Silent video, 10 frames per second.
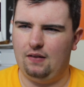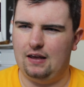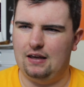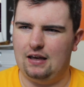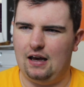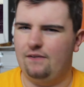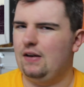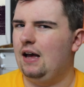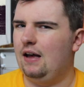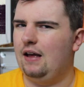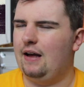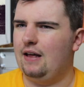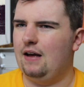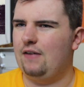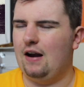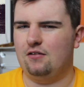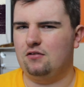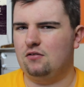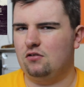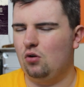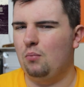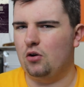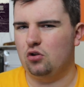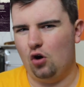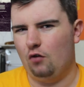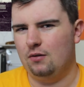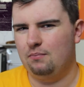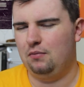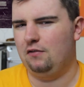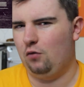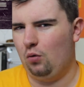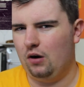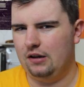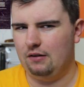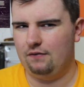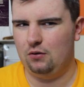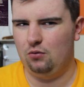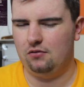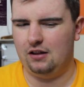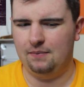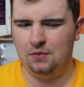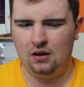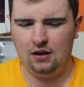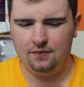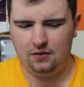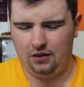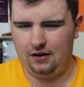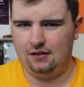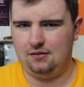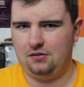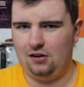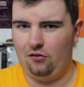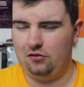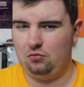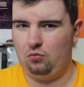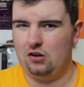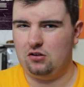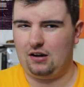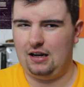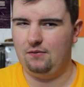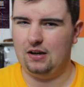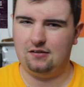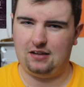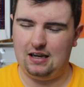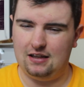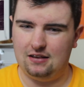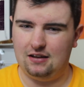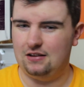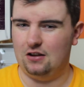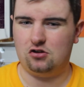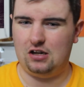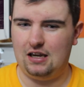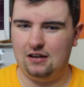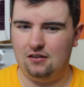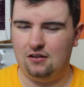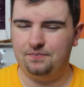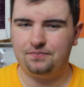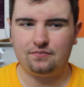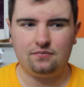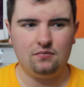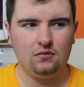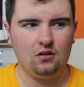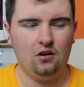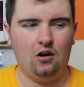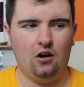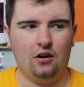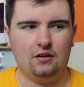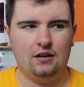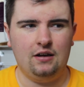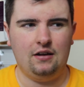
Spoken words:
like I've heard so much of it before, and there feels like the lyrics themselves, which are kind of exciting and intriguing, and